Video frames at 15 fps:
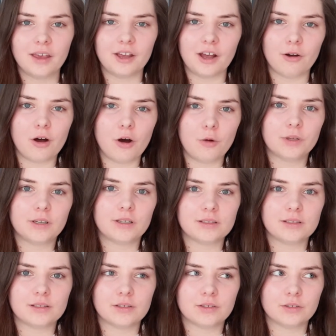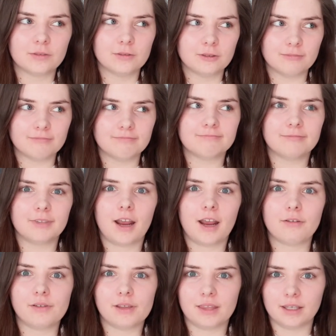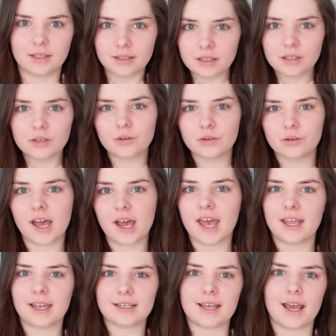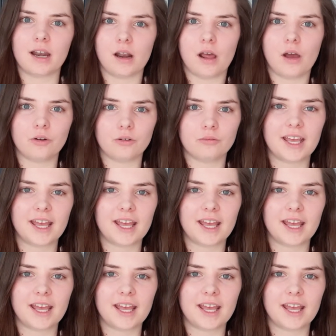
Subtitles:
Our openness to everything new and unknown.